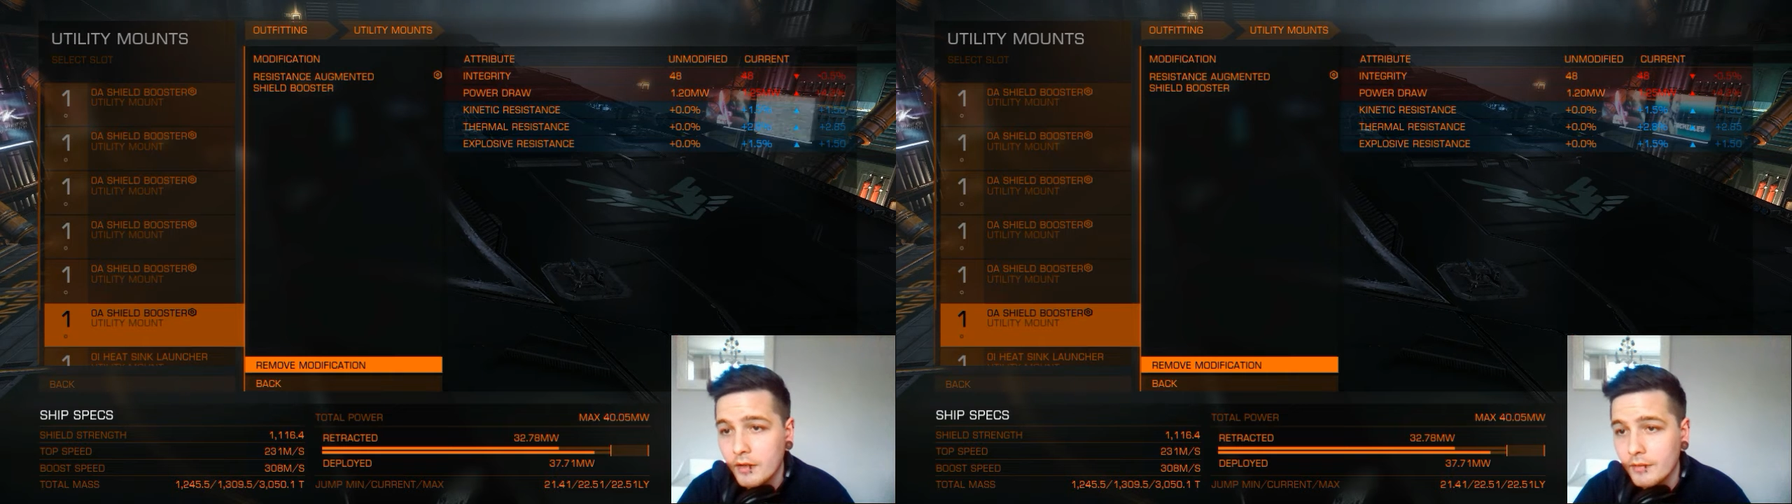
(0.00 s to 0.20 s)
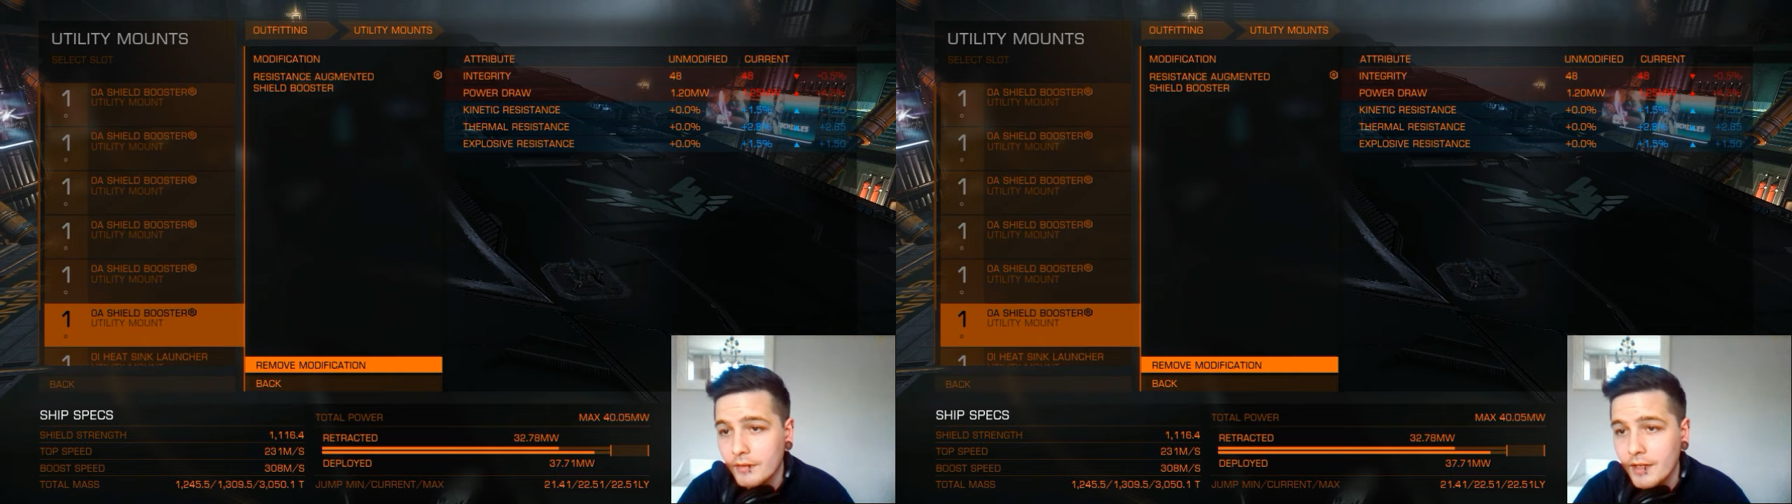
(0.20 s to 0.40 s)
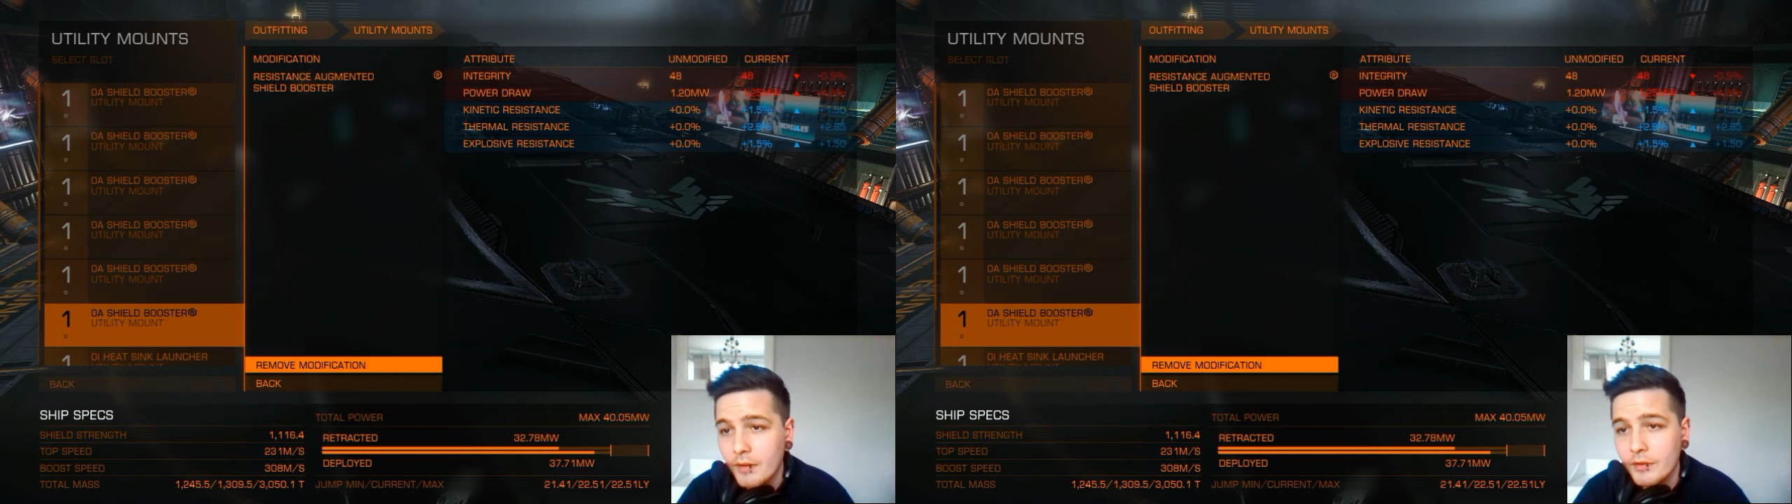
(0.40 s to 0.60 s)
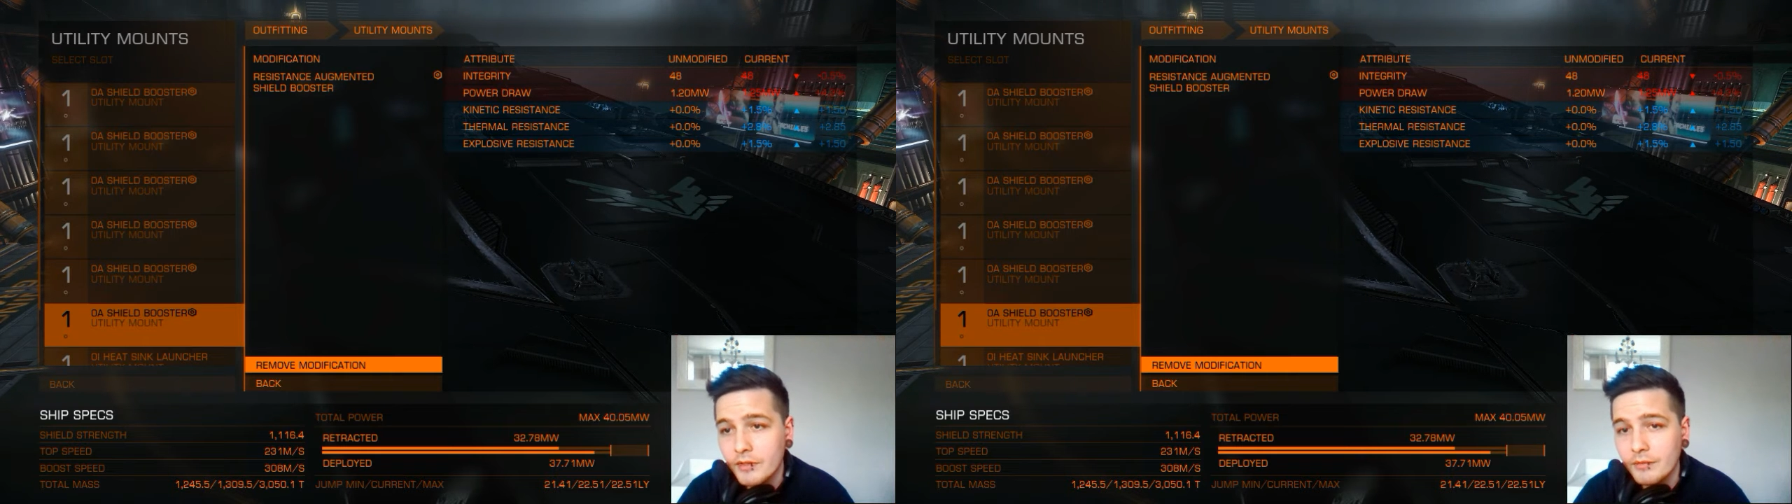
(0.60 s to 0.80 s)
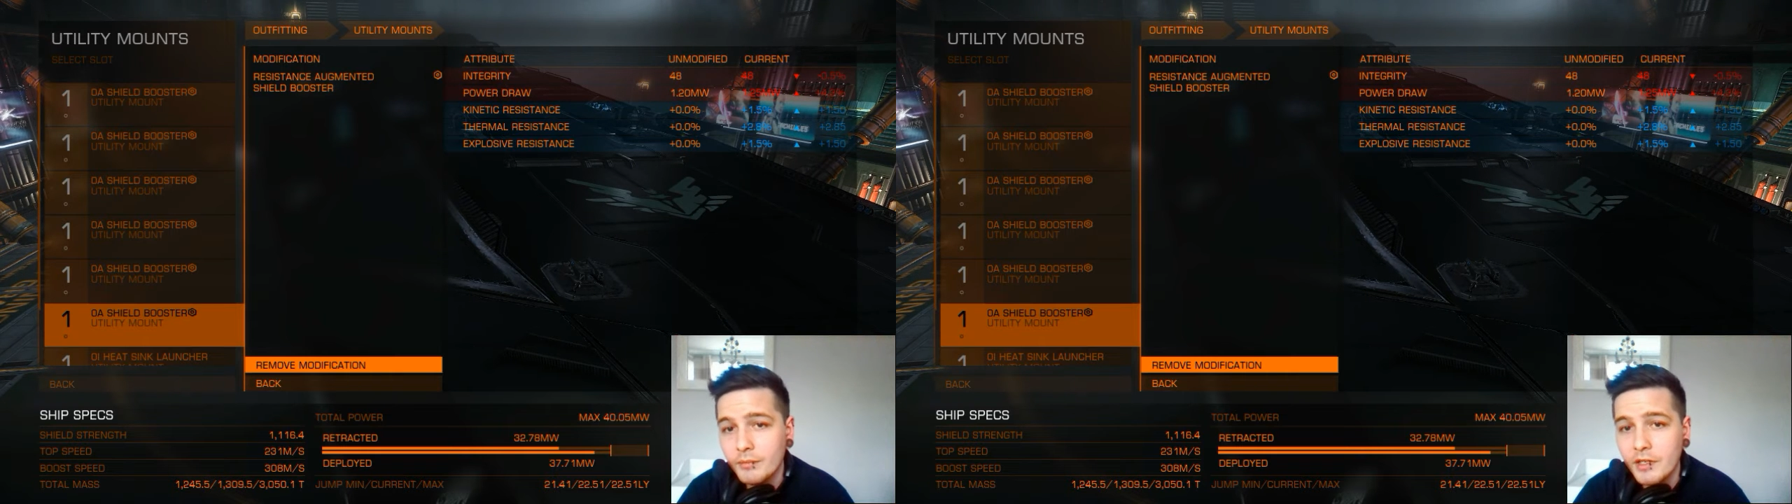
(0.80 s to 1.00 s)
That
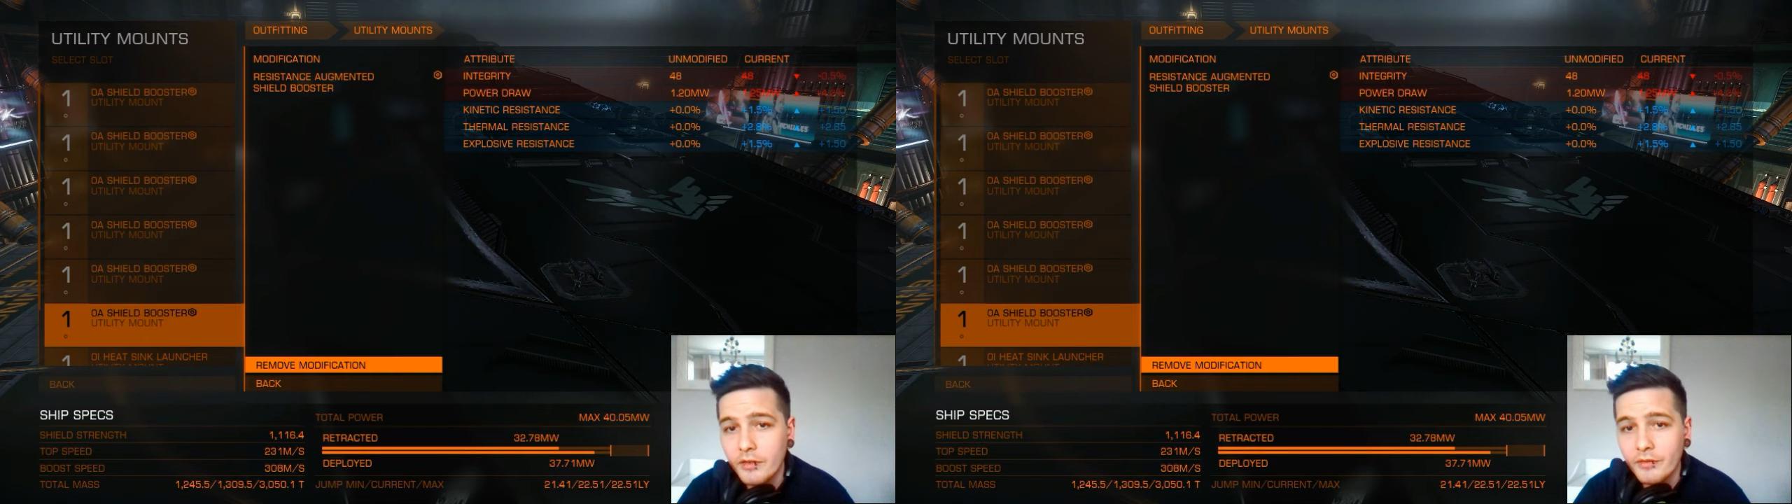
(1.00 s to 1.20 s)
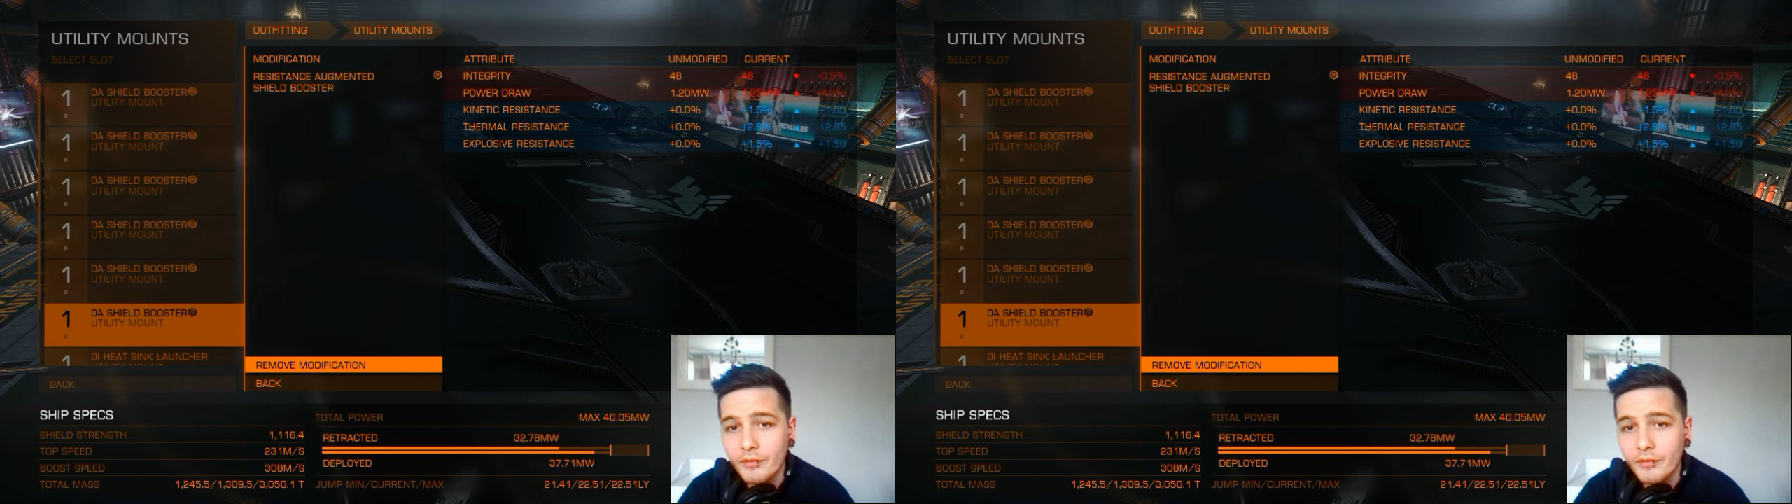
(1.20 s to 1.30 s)
one's a bit of a